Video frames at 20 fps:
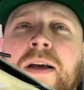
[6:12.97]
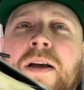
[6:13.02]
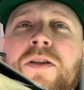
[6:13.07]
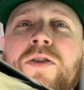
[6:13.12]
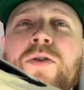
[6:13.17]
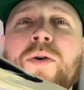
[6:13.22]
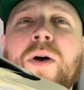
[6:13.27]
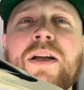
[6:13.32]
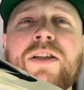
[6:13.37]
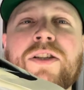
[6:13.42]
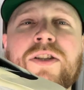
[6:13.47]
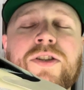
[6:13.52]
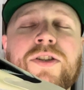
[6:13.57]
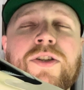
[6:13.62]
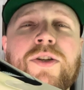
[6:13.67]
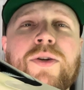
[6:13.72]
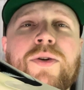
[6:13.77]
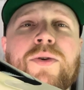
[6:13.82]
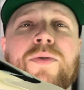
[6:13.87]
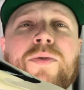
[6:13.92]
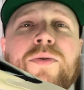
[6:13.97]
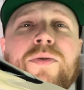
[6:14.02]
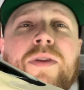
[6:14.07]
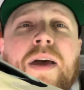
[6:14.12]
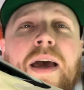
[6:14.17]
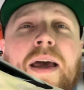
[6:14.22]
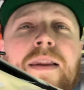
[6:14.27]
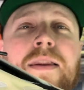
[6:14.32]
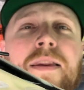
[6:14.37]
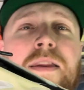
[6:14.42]
So I just knew
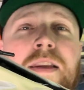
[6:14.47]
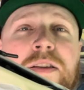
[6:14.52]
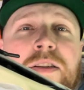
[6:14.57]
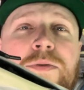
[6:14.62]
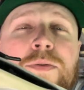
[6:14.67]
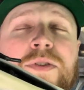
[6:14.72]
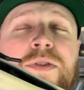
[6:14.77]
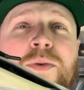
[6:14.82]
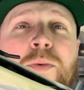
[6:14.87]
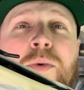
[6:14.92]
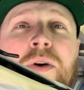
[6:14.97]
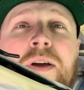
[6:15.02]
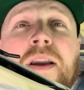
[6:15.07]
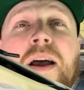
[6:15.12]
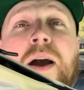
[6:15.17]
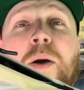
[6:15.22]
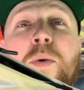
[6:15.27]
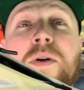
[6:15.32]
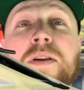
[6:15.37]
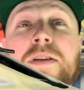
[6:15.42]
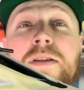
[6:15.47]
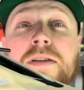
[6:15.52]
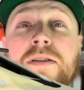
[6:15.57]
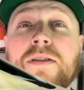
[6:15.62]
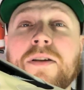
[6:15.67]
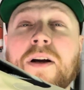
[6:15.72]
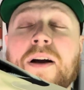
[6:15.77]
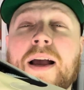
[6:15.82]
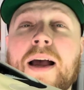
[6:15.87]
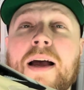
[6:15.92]
that this was the one I wanted to
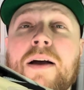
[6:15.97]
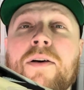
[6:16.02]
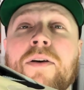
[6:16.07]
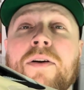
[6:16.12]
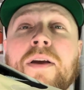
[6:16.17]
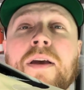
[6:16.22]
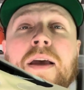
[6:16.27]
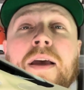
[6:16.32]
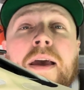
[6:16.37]
start out,